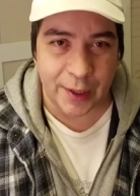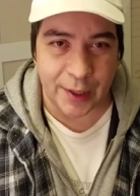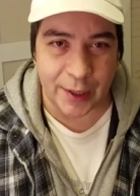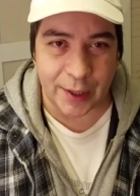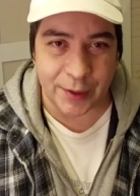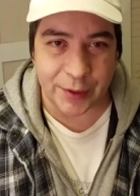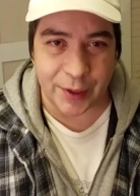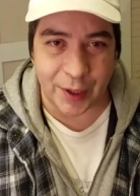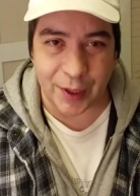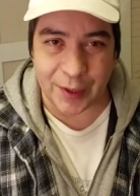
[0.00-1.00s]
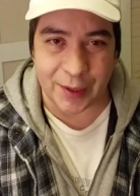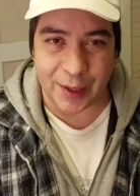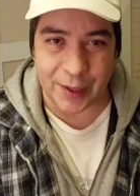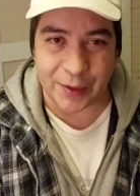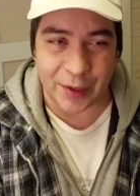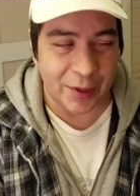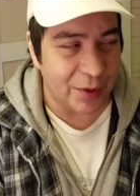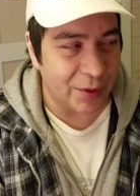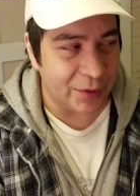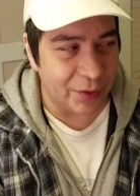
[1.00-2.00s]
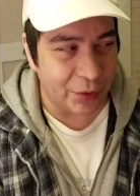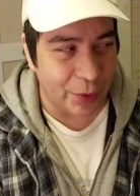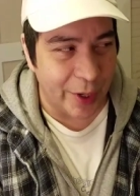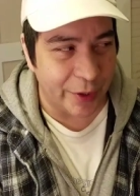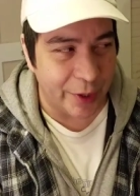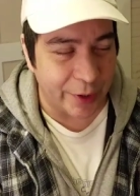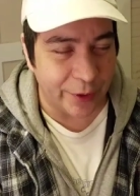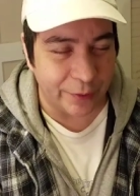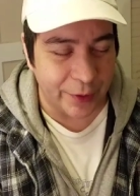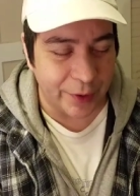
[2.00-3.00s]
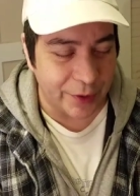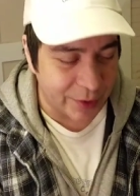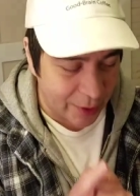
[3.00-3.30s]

And uh, and uh, the way I think of it is,